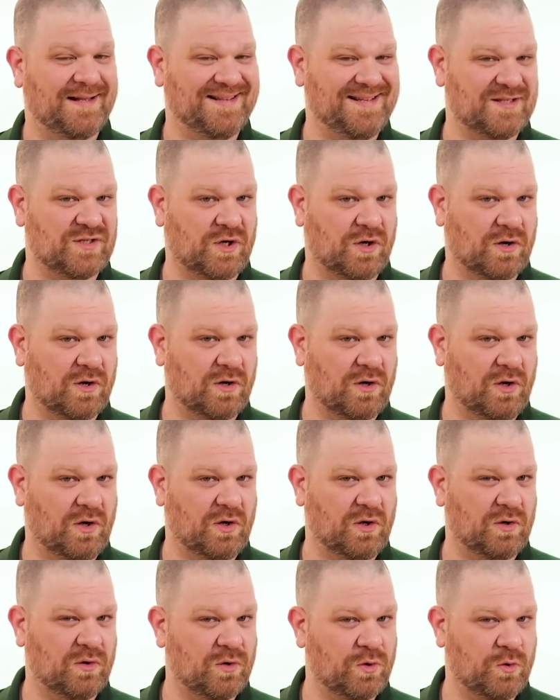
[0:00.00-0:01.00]
these are
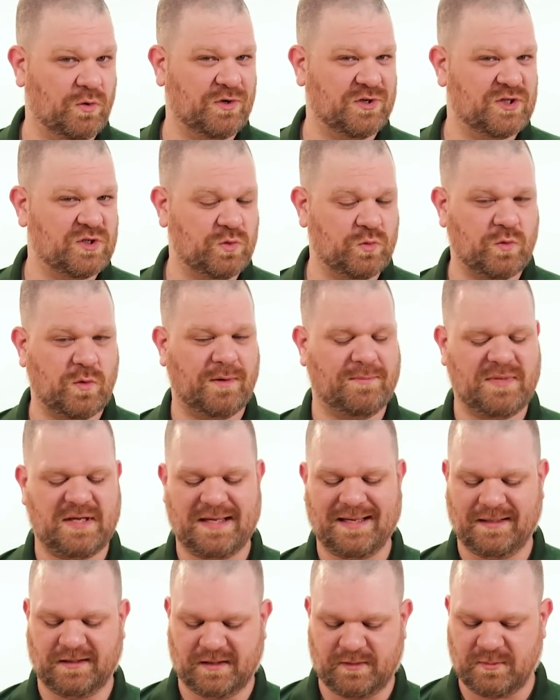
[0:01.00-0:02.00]
all going to
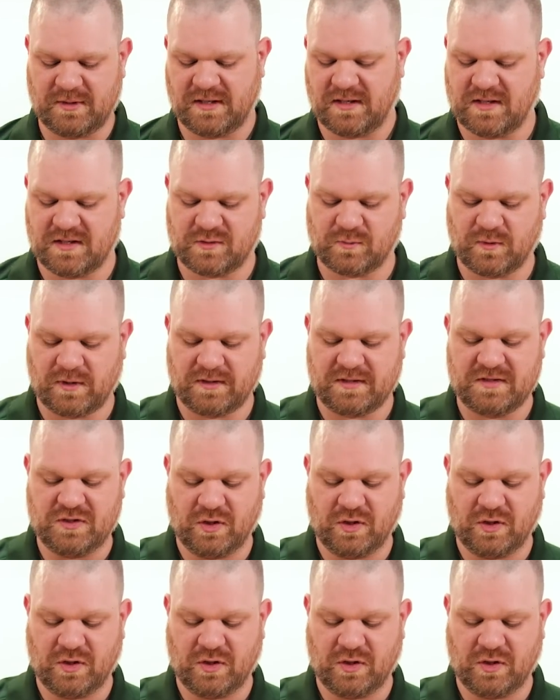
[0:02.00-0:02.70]
be limited as well.